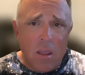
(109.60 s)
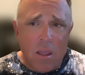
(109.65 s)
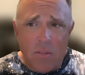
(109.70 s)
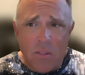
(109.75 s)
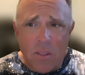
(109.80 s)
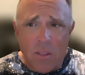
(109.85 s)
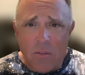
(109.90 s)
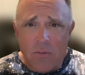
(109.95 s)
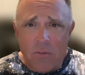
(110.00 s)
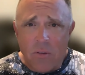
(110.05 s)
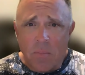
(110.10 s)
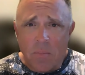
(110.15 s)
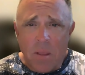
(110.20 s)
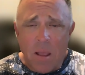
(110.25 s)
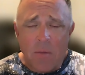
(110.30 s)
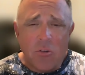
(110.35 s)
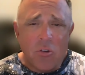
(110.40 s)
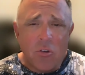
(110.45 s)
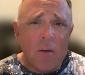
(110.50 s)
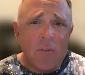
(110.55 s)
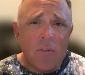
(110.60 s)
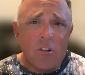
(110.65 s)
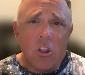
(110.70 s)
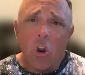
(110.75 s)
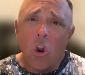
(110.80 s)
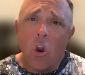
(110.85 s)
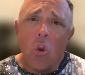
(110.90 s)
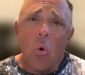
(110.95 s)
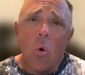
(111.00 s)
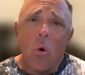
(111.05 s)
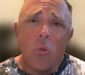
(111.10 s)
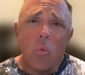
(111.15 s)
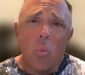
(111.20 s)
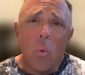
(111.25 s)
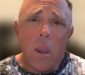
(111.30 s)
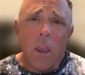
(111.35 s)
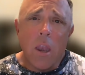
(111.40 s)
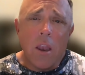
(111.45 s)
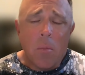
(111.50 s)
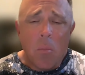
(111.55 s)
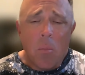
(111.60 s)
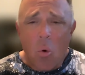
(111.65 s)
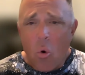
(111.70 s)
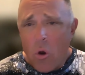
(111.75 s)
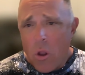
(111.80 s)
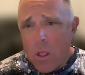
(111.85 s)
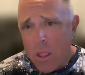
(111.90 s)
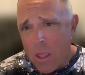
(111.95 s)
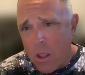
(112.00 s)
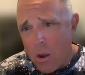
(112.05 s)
then sometimes you'll have a little north wind in the morning,